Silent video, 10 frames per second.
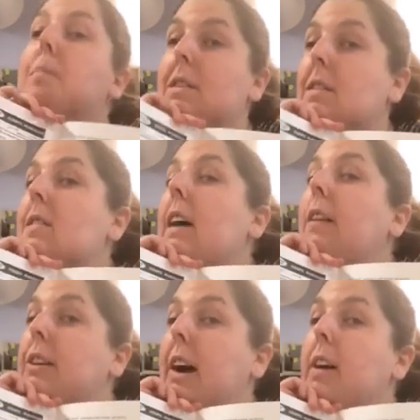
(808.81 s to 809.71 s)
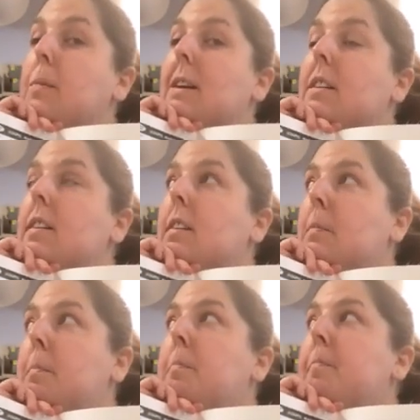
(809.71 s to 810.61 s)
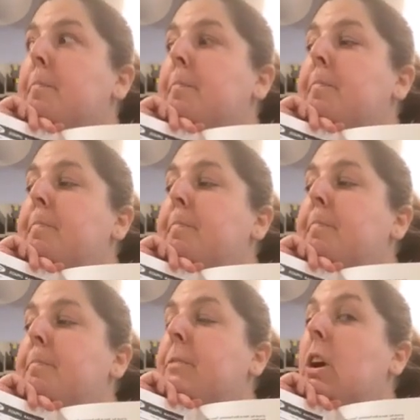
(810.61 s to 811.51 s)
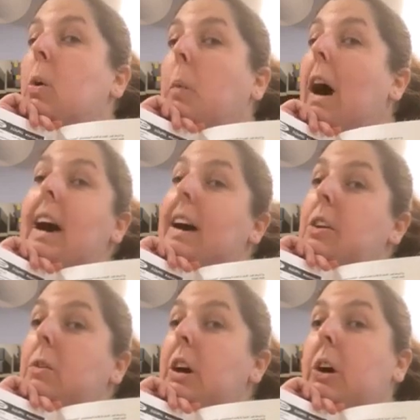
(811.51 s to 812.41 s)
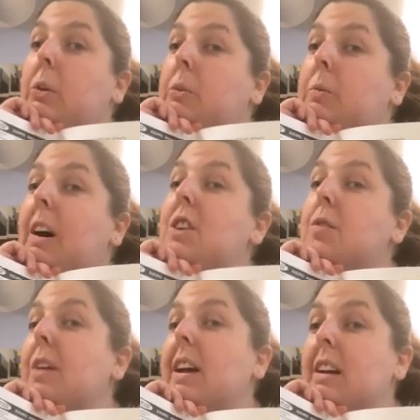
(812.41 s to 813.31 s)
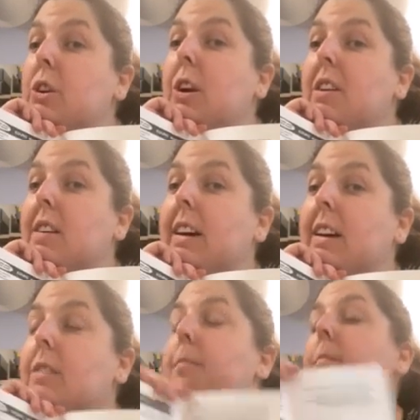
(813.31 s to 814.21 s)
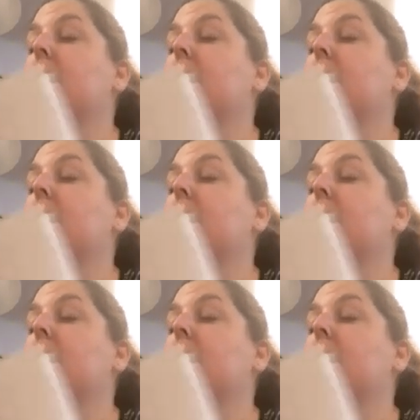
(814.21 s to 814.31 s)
the business advertisements. Why? I don't know. I just find it interesting.